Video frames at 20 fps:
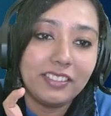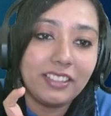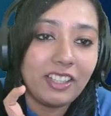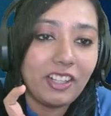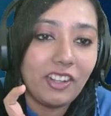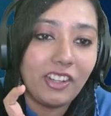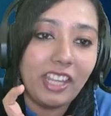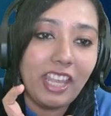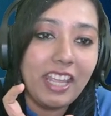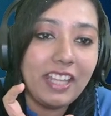
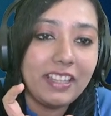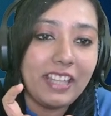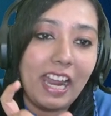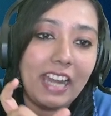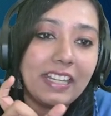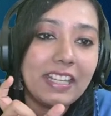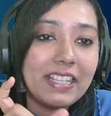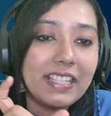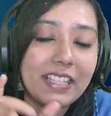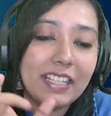Okay,
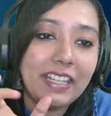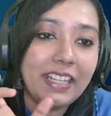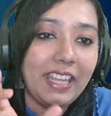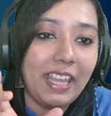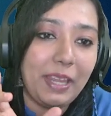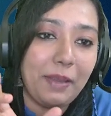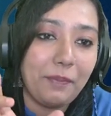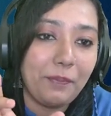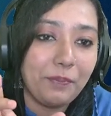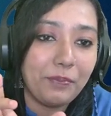that is the
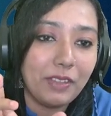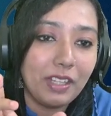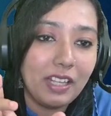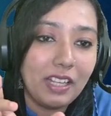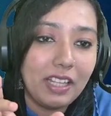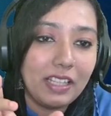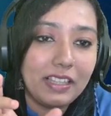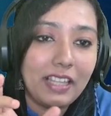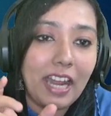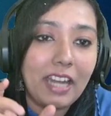game.
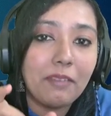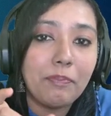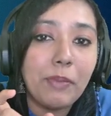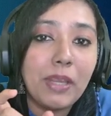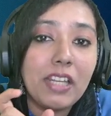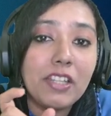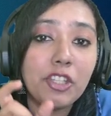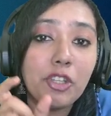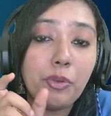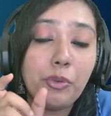That
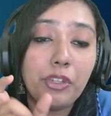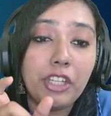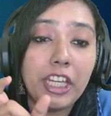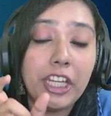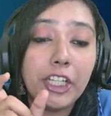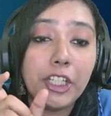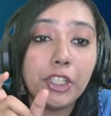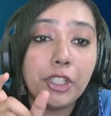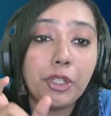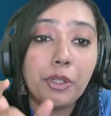means you
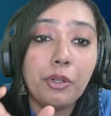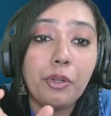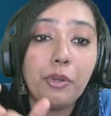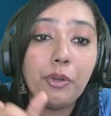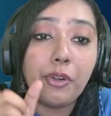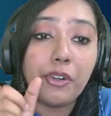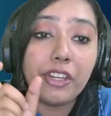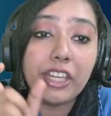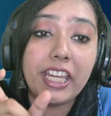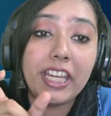need
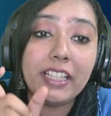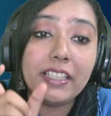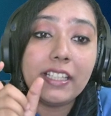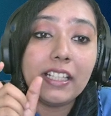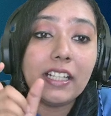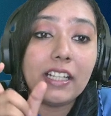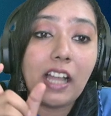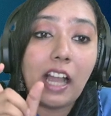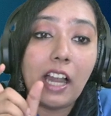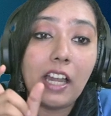to read the
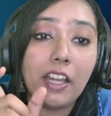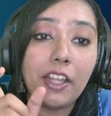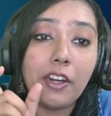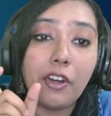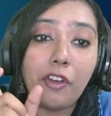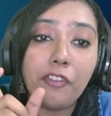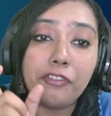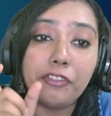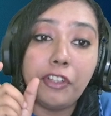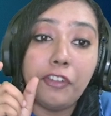color
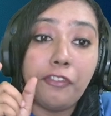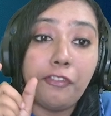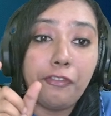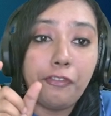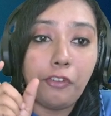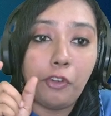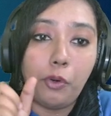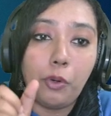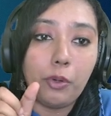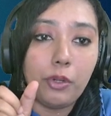of the
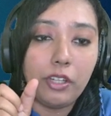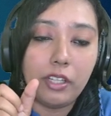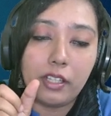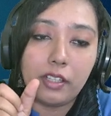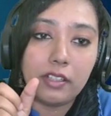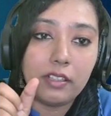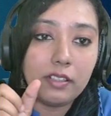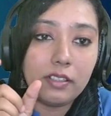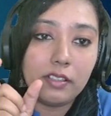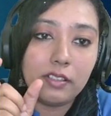font.
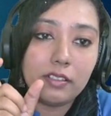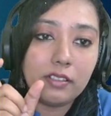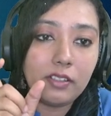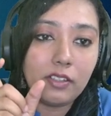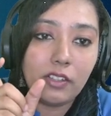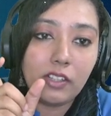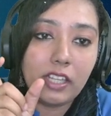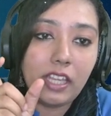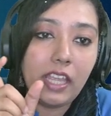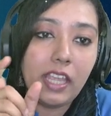
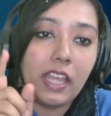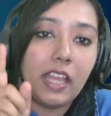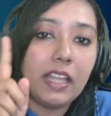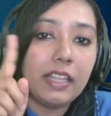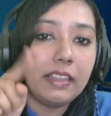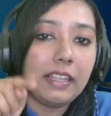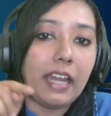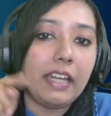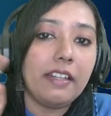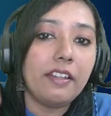Okay,
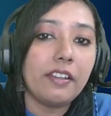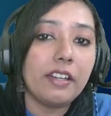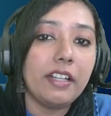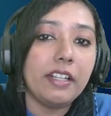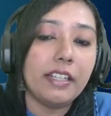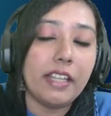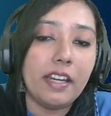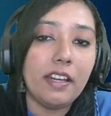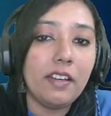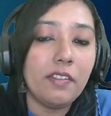that
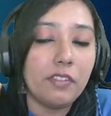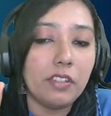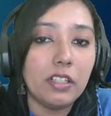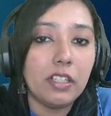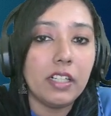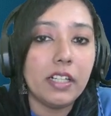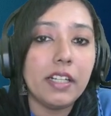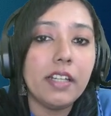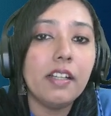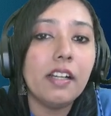written
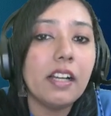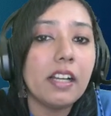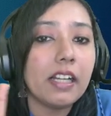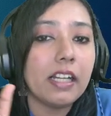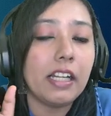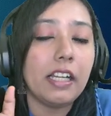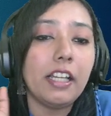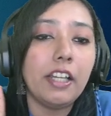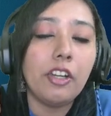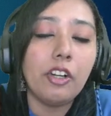word
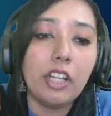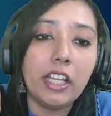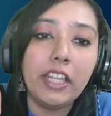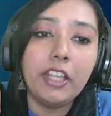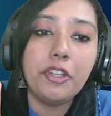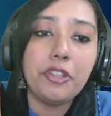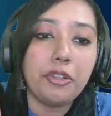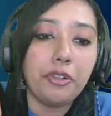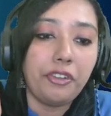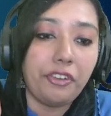color only you
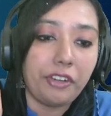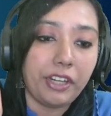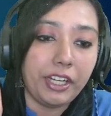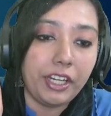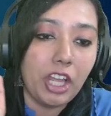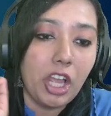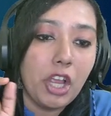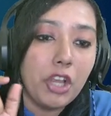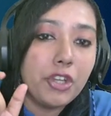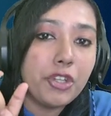should read.
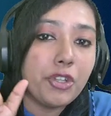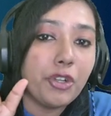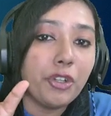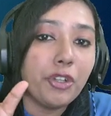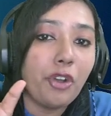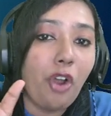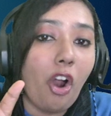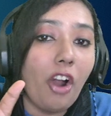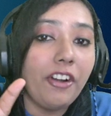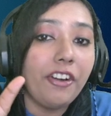You should
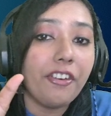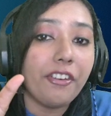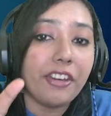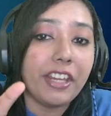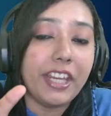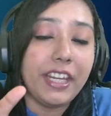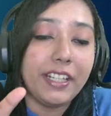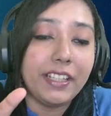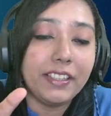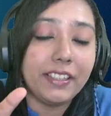not
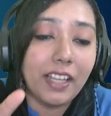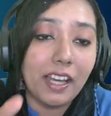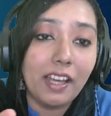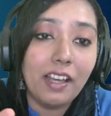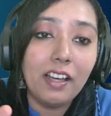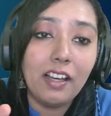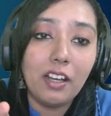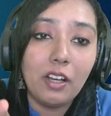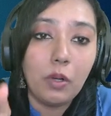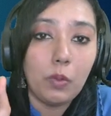read the
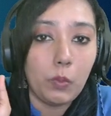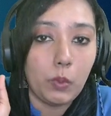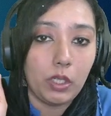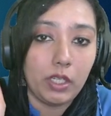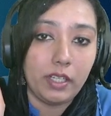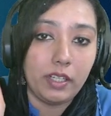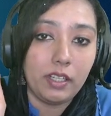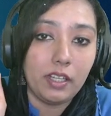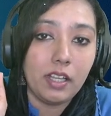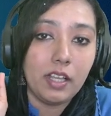
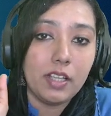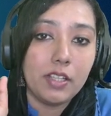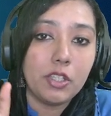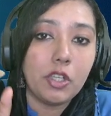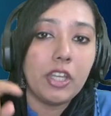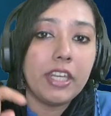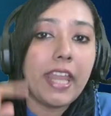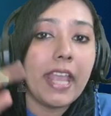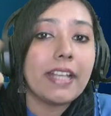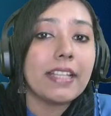word. So
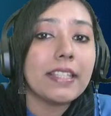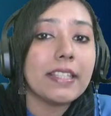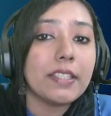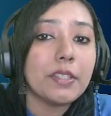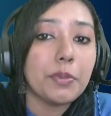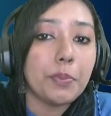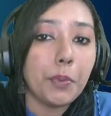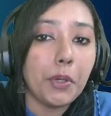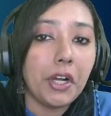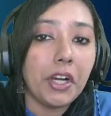
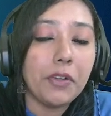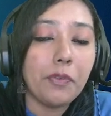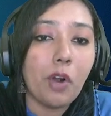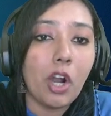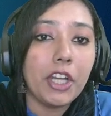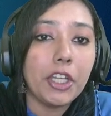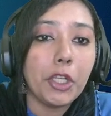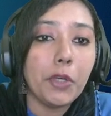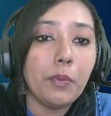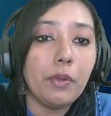next word
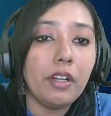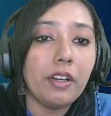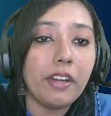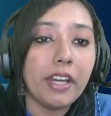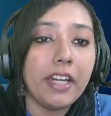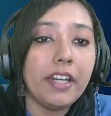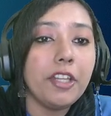what you will read?